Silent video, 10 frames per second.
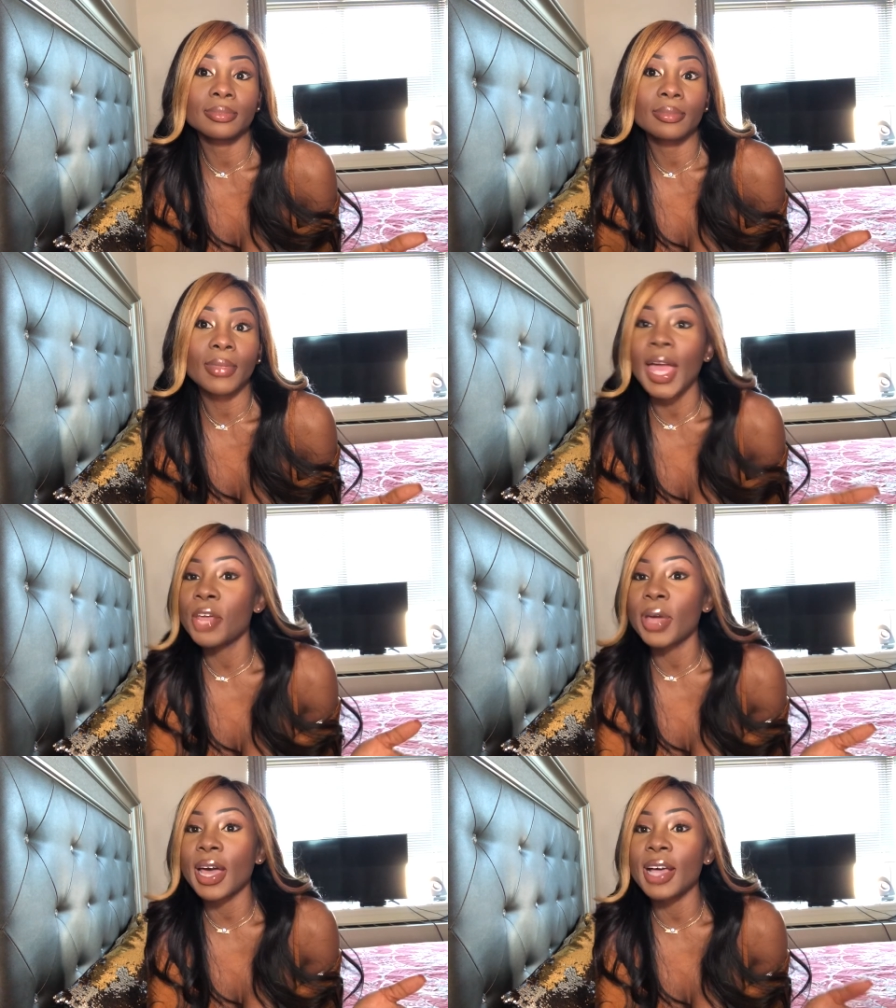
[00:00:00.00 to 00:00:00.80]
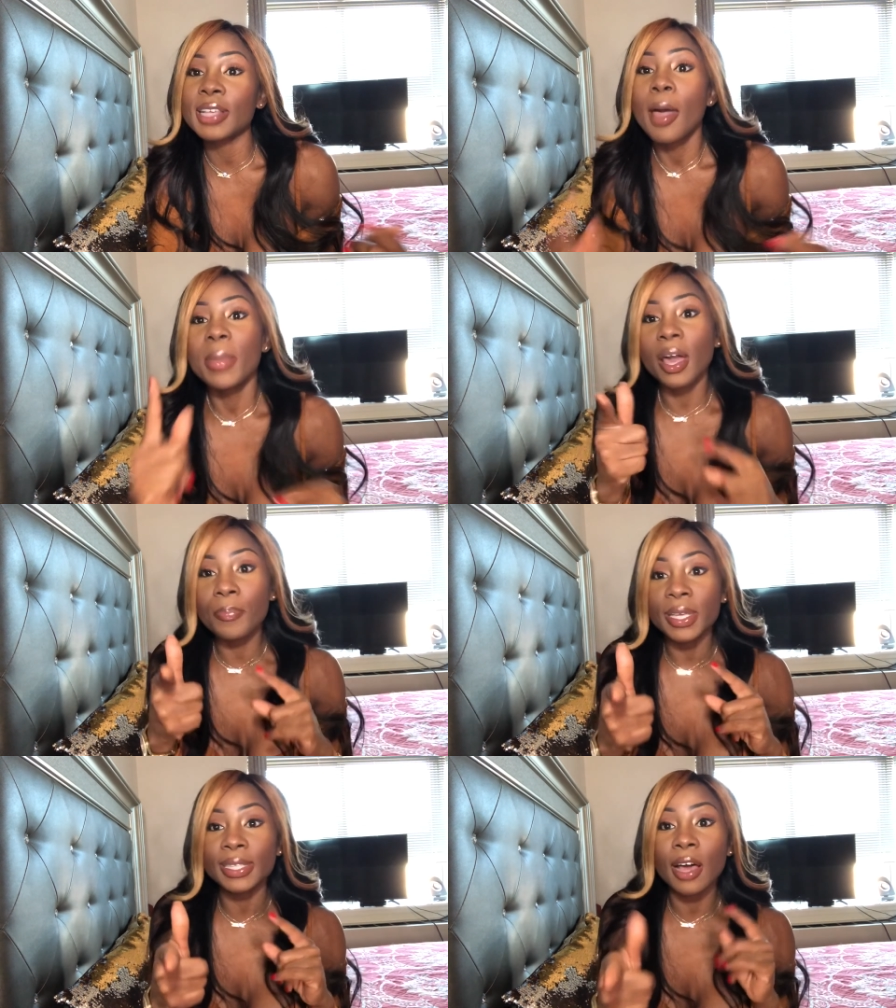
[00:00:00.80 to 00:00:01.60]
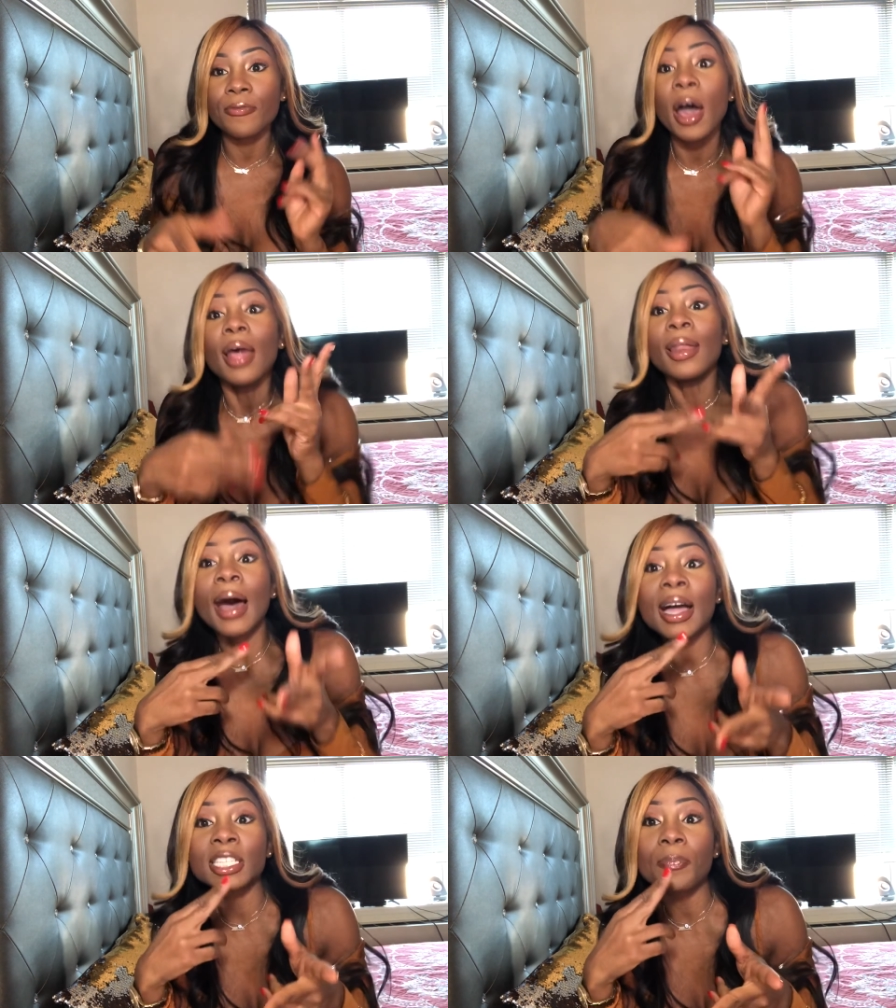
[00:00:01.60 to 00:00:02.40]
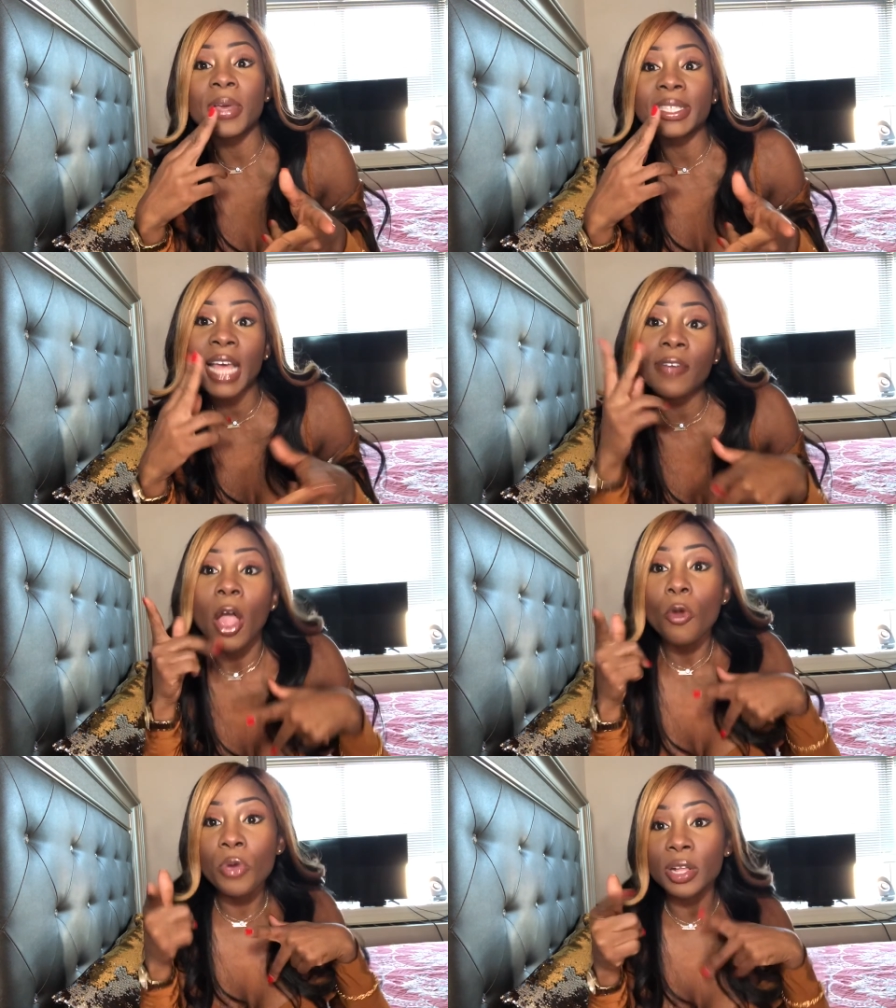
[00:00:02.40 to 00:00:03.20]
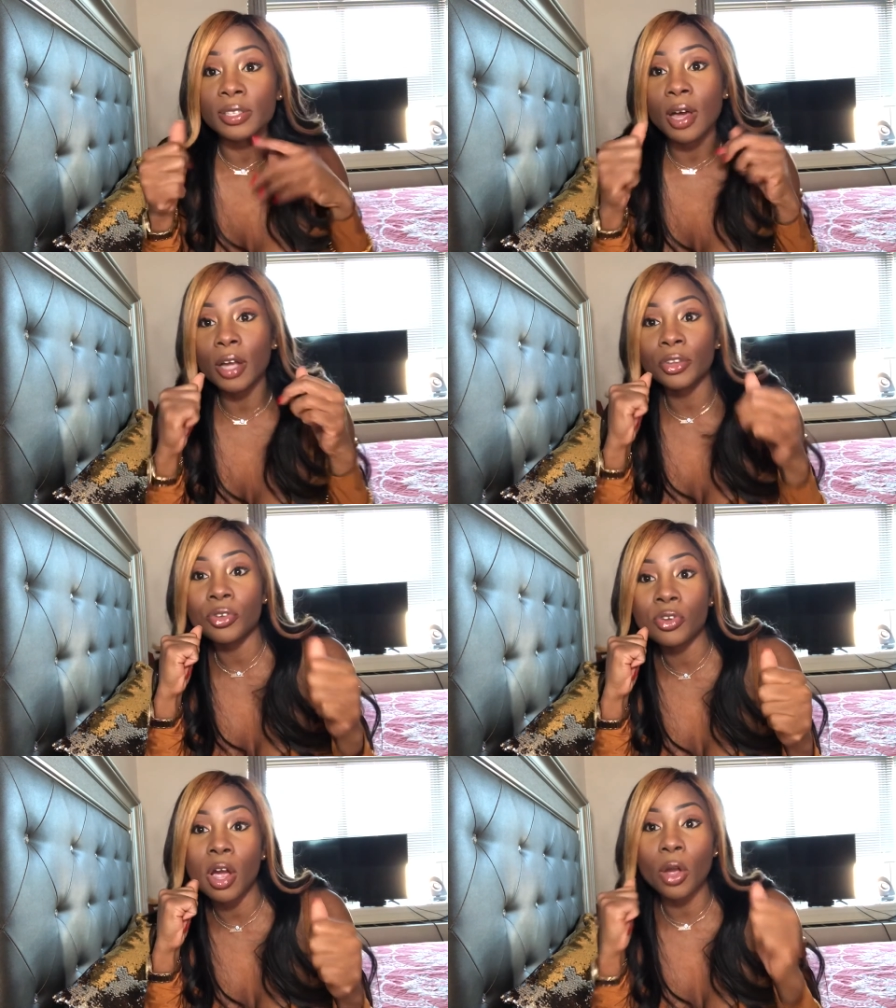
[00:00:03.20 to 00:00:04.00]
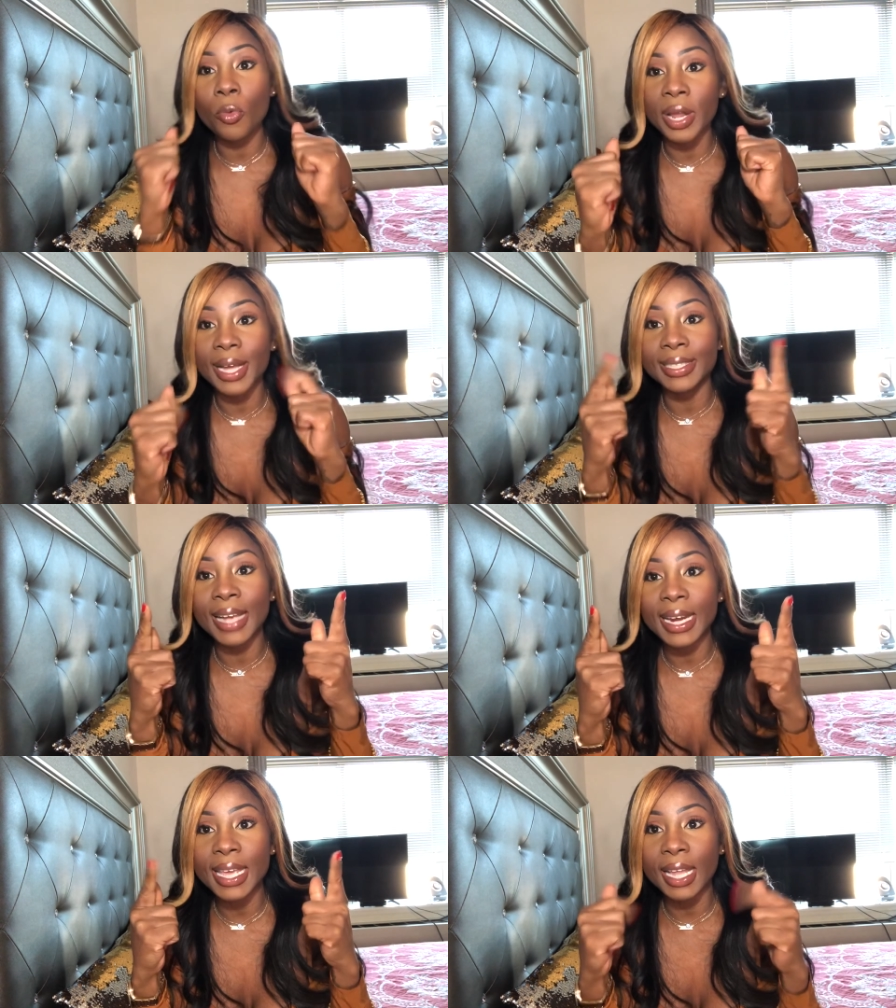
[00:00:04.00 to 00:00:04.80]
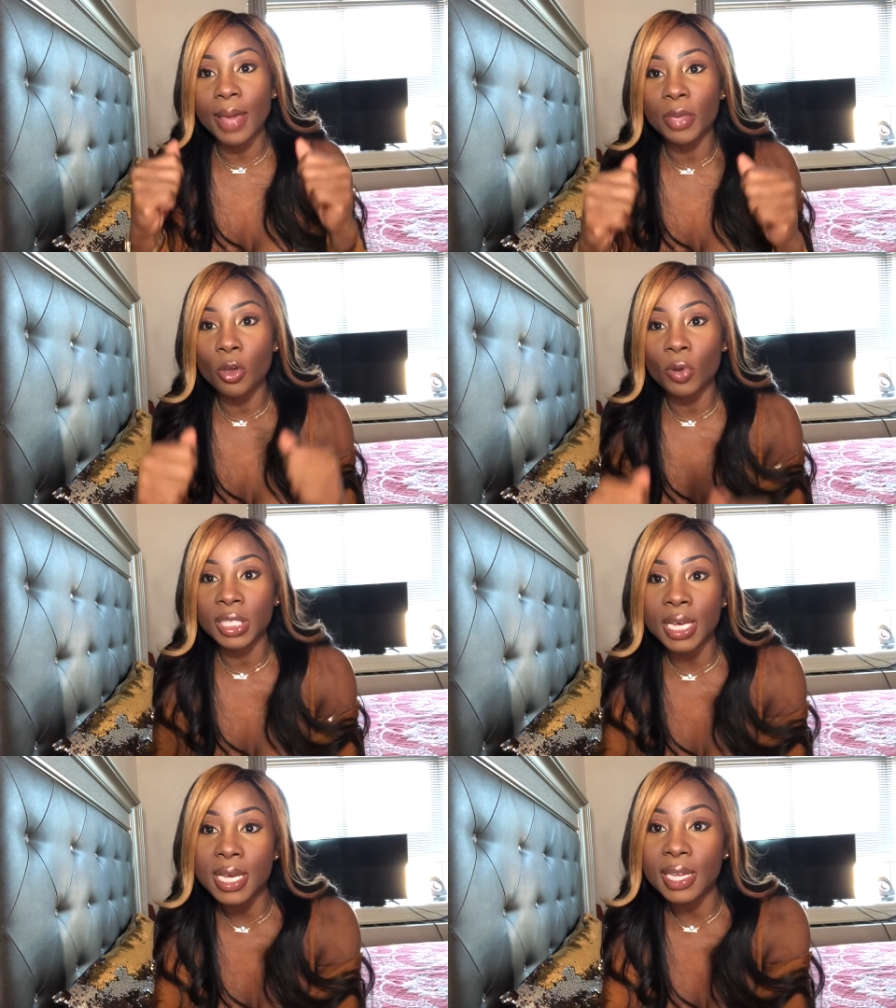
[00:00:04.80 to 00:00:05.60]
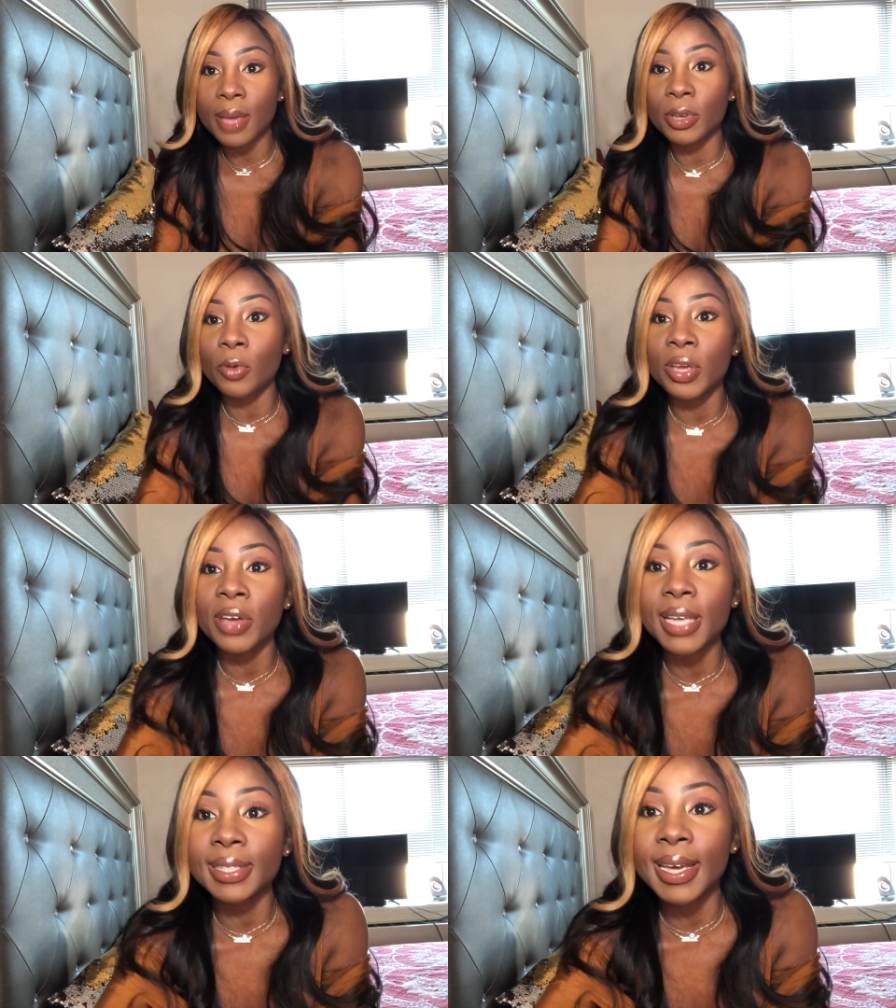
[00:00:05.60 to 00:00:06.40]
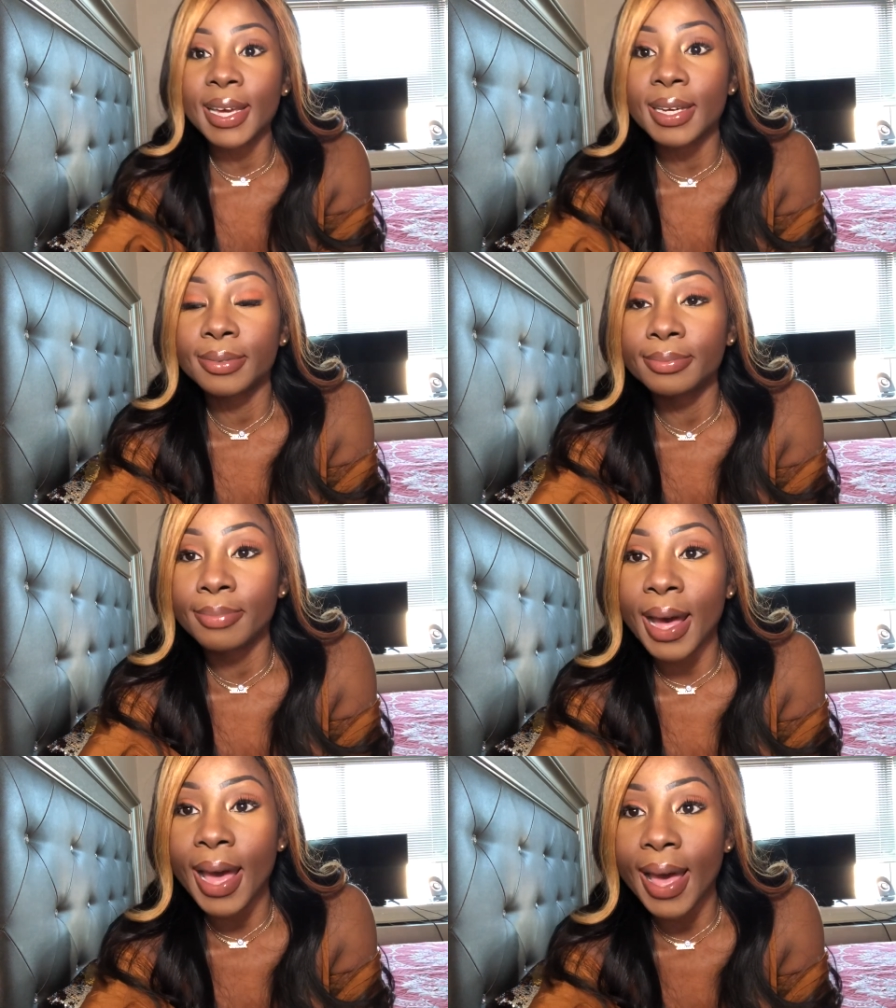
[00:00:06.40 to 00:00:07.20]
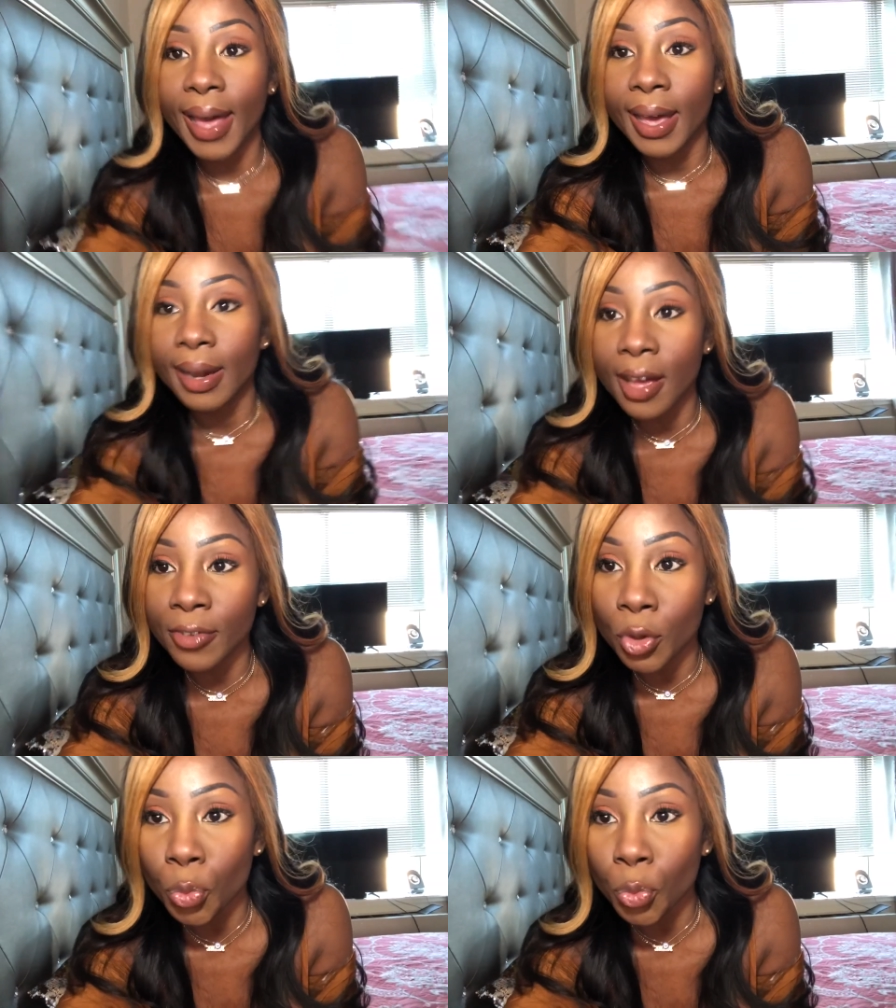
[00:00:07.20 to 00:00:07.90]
Anyway, guys, big up yourself, large up yourself. Real Talk New York with Janique. Let me know what's good. Let me know what you guys think. Bye. Love you.